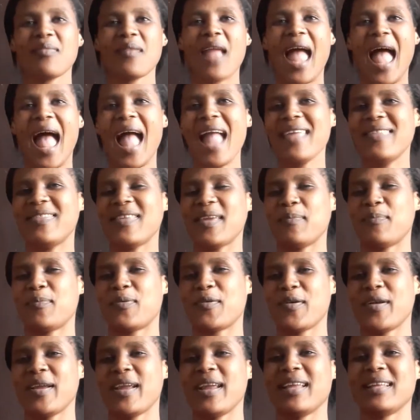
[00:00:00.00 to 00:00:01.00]
I they
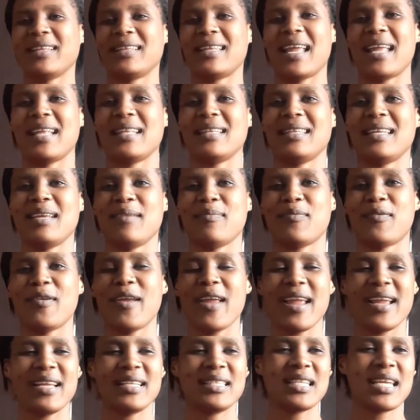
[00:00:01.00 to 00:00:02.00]
prayed, then they
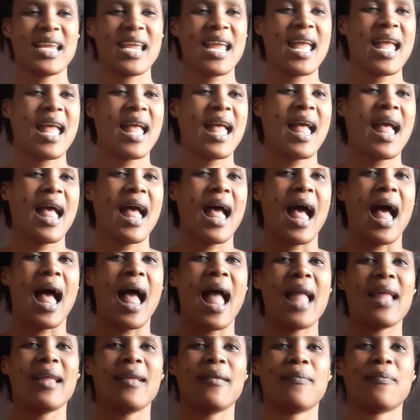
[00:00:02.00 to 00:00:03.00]
prayed.
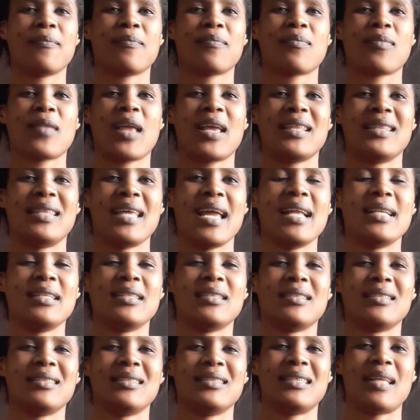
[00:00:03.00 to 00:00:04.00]
I
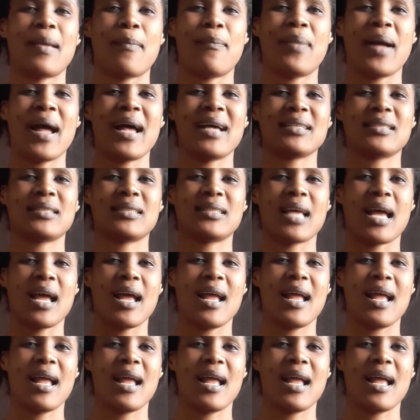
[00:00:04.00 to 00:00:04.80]
then the pastor